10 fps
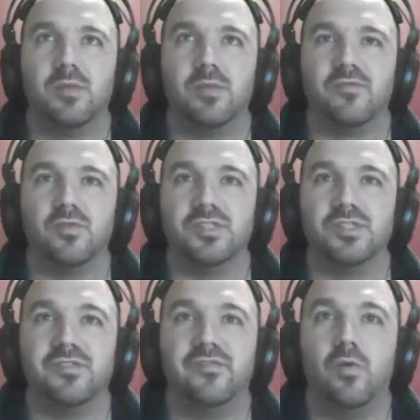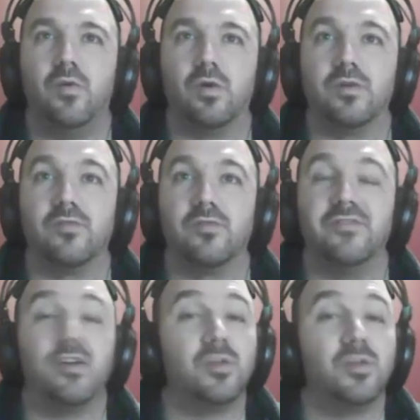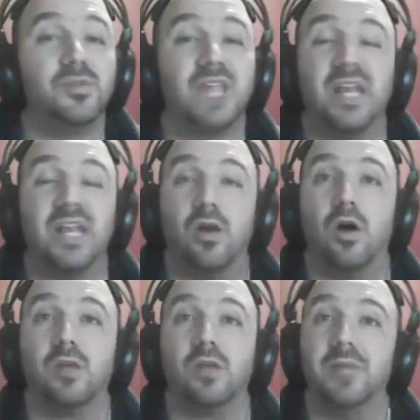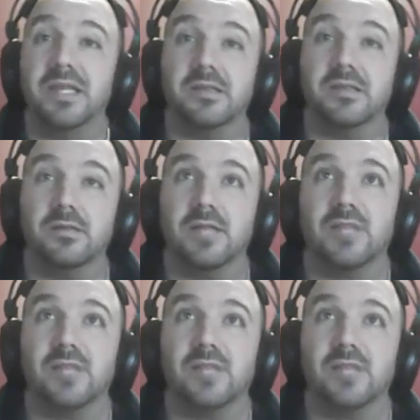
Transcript: Number of rows is 4, 3 variables and an augment.